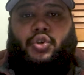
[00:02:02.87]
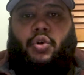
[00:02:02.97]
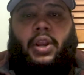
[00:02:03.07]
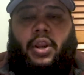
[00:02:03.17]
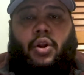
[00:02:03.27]

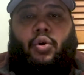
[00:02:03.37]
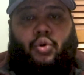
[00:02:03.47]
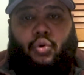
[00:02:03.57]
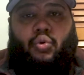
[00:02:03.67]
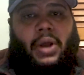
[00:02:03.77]
trying to know
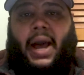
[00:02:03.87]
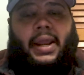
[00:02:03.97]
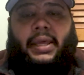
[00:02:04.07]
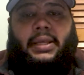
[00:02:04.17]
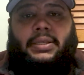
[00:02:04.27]
who God
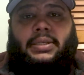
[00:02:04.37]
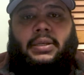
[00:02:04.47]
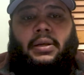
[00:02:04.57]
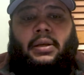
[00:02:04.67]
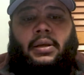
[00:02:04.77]
is,
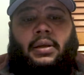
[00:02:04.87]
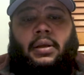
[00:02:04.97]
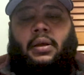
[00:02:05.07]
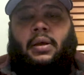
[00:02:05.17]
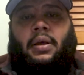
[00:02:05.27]

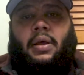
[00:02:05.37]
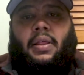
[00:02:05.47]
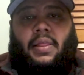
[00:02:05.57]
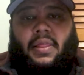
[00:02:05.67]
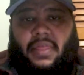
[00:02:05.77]

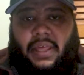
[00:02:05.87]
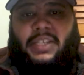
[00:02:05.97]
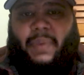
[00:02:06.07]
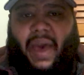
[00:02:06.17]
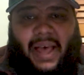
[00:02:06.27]

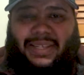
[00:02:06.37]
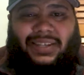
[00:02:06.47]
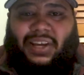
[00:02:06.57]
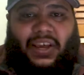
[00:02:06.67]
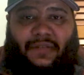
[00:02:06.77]
this
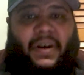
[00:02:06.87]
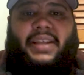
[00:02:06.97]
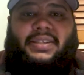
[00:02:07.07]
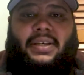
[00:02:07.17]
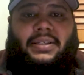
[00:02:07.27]
passage
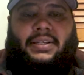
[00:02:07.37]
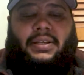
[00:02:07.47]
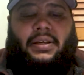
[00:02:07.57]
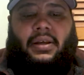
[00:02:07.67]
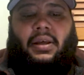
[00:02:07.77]
invites us.
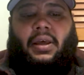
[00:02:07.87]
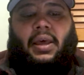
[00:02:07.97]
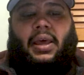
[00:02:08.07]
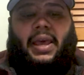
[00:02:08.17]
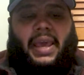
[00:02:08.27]

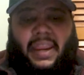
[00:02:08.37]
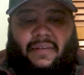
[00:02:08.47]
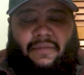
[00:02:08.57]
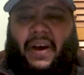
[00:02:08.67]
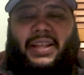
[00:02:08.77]
It
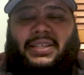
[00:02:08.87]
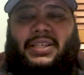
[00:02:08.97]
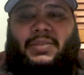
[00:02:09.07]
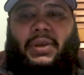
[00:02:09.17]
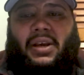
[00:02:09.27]
invites
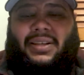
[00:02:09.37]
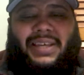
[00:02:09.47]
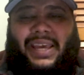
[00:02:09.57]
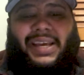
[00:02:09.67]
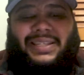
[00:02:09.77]
us because
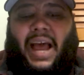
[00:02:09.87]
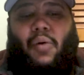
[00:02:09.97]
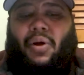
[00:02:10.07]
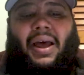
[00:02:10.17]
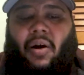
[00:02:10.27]
He is
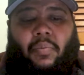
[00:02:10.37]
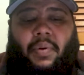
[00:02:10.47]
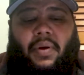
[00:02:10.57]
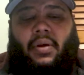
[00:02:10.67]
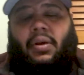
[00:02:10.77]
our help.
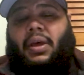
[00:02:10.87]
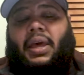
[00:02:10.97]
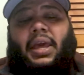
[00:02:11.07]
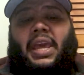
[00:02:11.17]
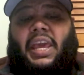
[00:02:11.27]

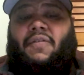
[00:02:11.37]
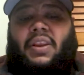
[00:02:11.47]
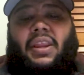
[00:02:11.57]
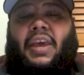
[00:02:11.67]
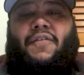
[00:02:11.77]

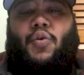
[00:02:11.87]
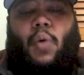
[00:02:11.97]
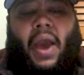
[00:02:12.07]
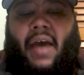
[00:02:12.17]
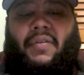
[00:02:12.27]
Even if you
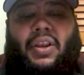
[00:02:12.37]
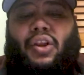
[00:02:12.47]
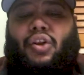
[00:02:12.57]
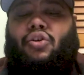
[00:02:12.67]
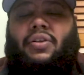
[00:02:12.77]
haven't
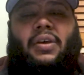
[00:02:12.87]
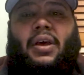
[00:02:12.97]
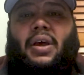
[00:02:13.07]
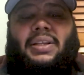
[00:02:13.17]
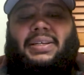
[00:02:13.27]
looked
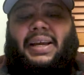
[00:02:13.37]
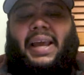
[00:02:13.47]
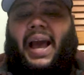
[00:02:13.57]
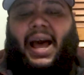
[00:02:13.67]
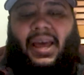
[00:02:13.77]
to
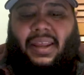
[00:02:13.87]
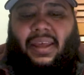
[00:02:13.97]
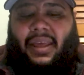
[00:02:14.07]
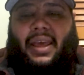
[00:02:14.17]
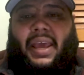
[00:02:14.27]
God
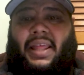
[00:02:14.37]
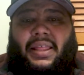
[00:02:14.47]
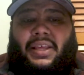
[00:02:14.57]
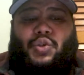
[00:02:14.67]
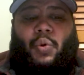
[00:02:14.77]
in
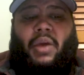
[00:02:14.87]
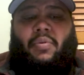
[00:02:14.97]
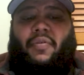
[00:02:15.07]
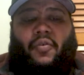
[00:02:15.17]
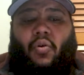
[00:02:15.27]
this way
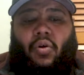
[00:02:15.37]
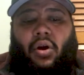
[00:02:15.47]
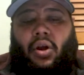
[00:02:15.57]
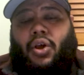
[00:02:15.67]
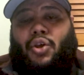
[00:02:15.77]

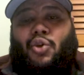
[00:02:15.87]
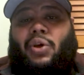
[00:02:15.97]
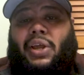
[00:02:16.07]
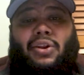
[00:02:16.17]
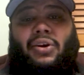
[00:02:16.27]
before, you
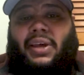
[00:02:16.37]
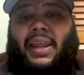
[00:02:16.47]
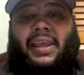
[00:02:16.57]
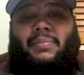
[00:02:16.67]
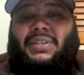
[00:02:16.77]
can look
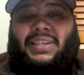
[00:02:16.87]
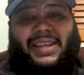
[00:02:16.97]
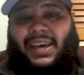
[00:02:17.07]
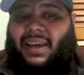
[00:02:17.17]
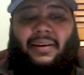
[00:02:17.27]
at Him
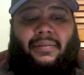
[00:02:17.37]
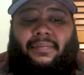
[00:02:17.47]
today.